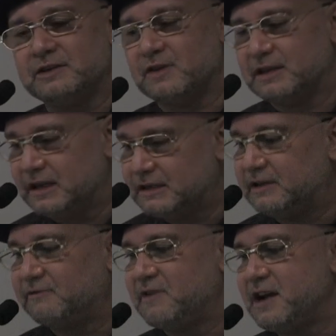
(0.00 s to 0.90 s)
so I
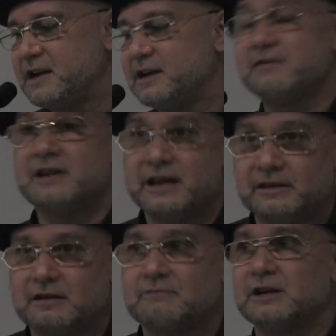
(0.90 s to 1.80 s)
testified and I
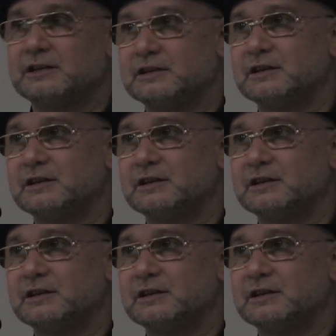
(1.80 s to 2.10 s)
related what